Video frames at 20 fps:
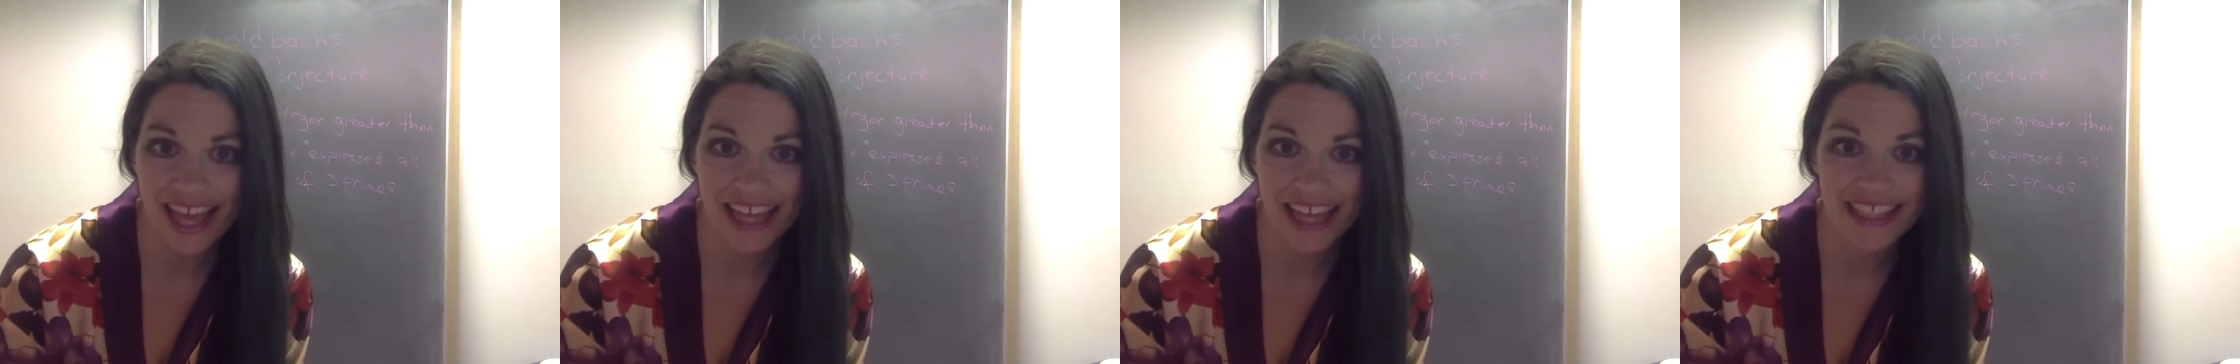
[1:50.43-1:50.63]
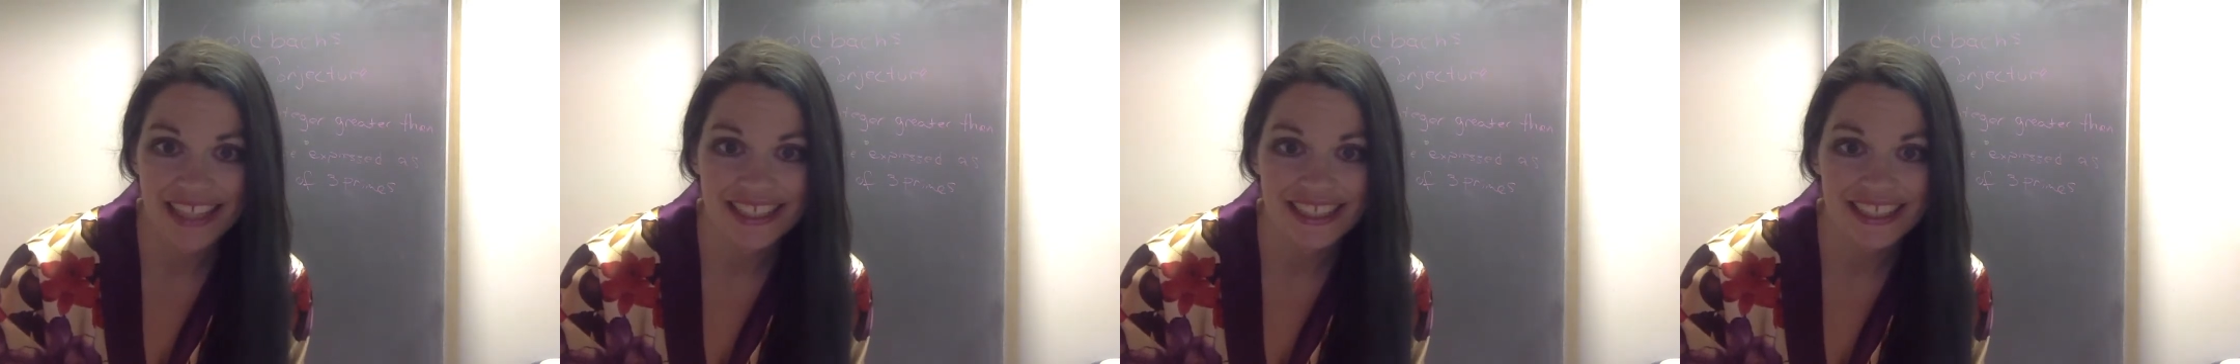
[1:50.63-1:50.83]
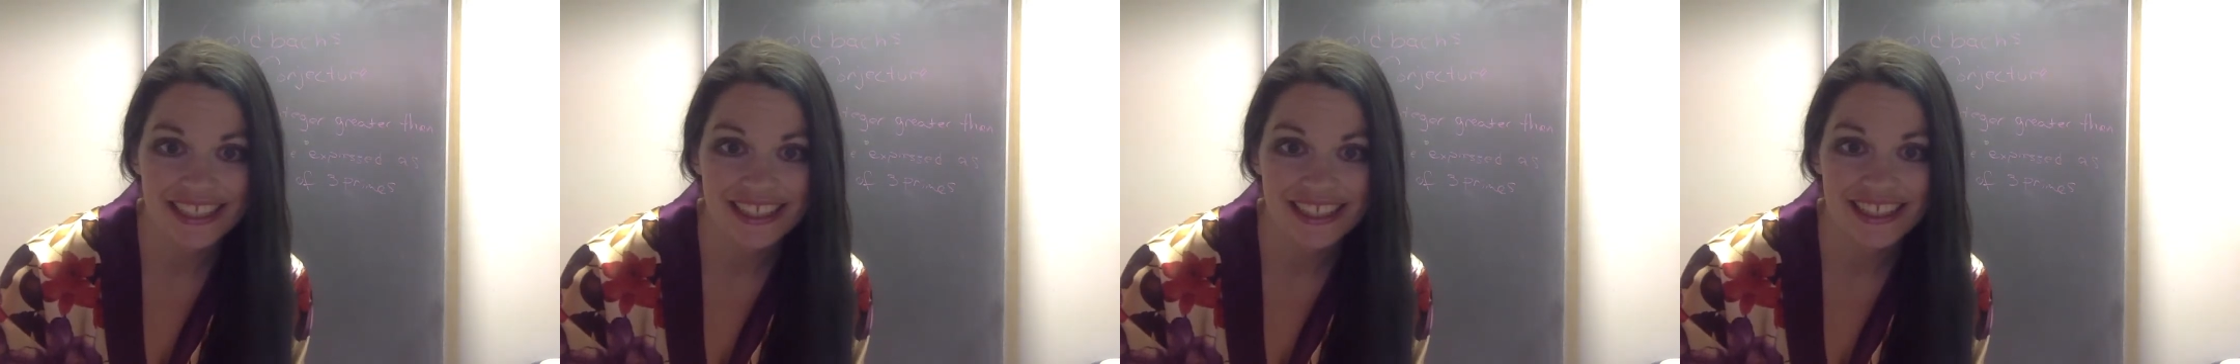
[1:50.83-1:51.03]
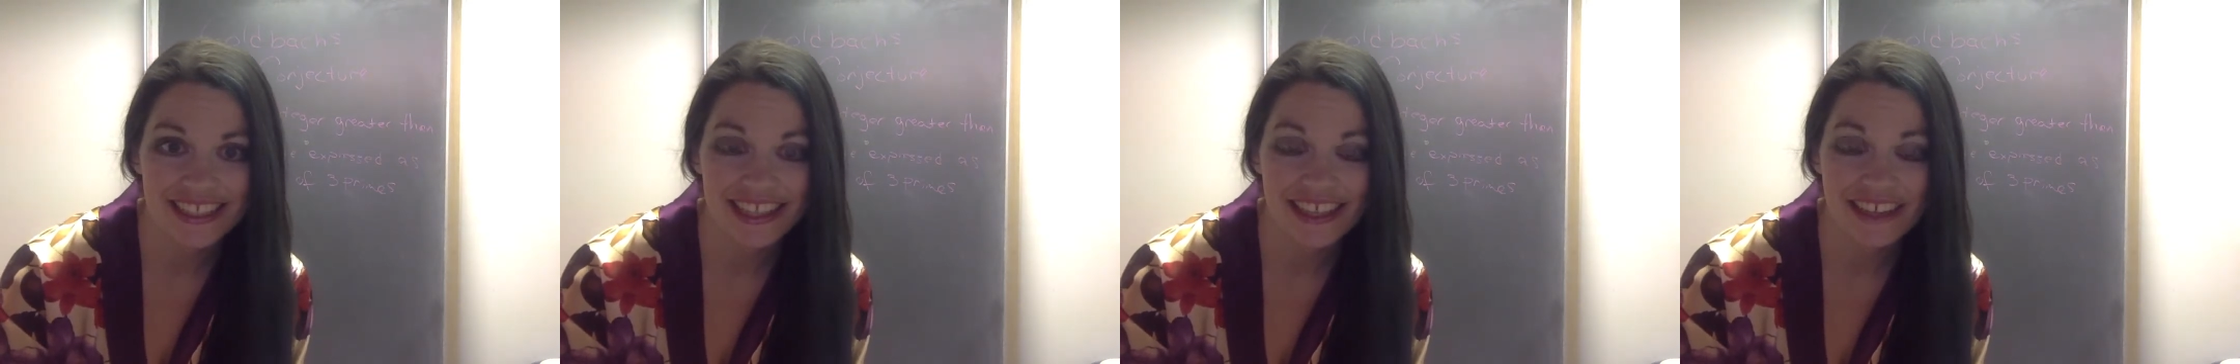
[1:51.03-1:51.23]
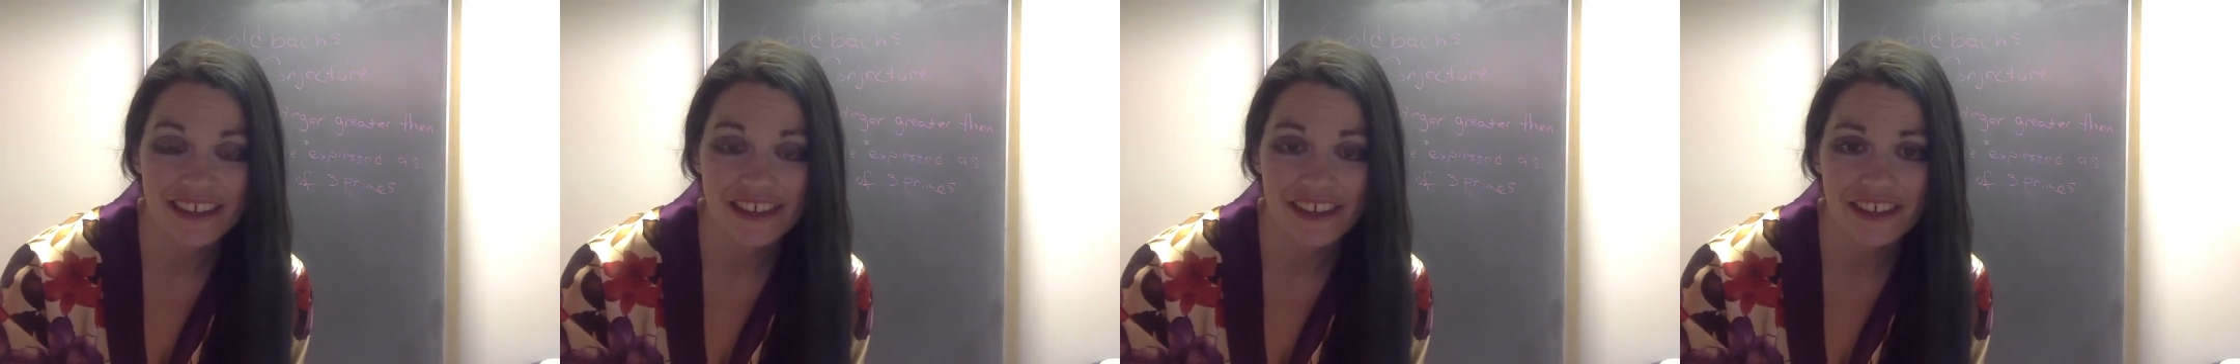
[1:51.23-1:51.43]
And
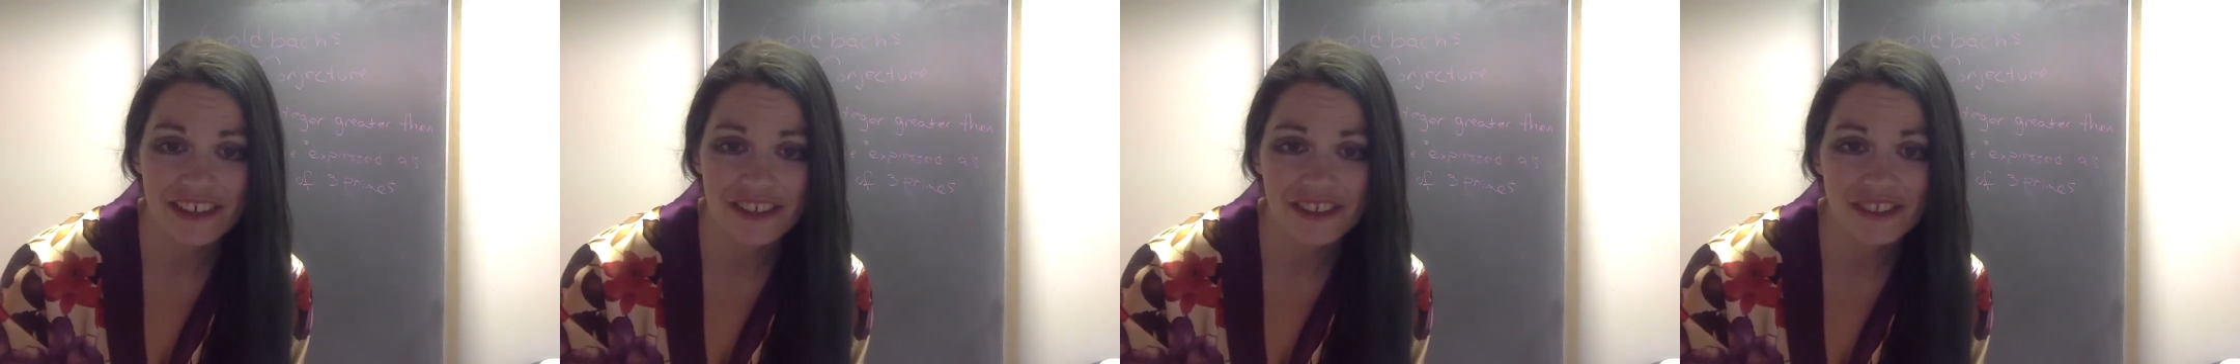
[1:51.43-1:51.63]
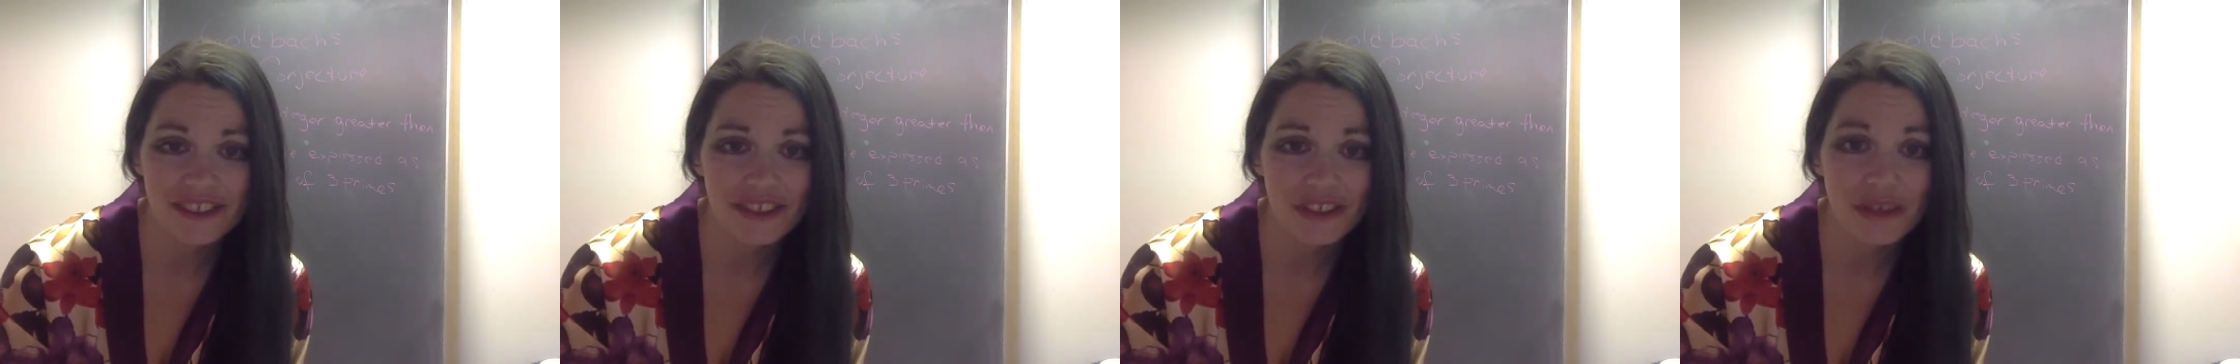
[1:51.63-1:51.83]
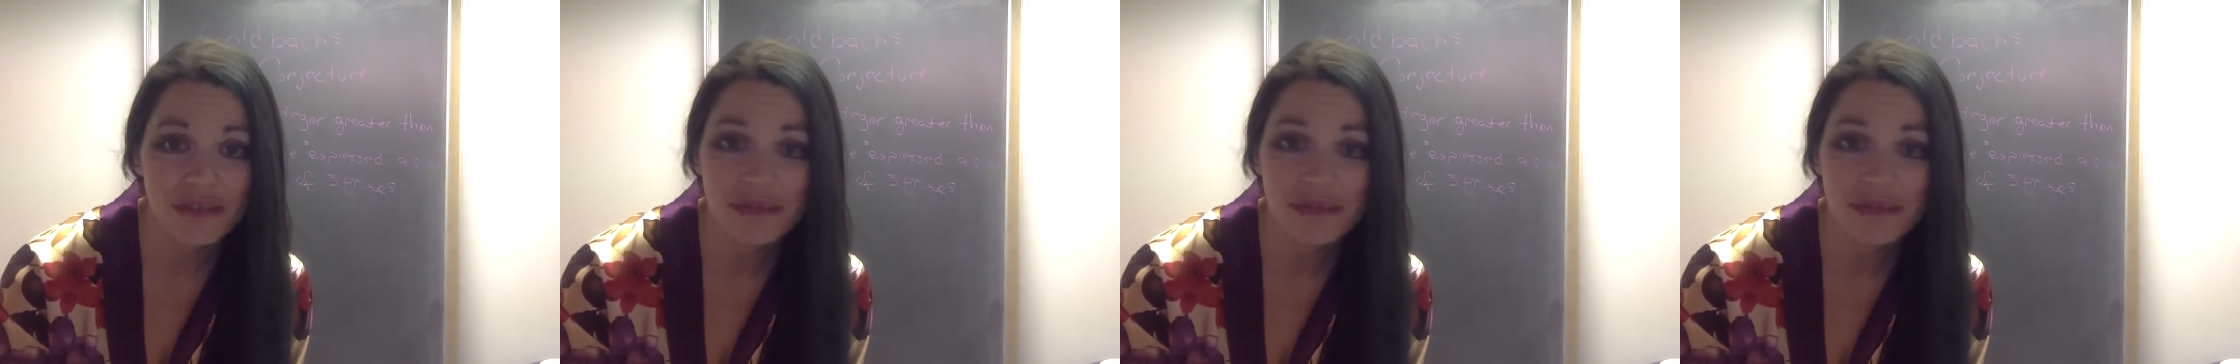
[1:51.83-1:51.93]
there are so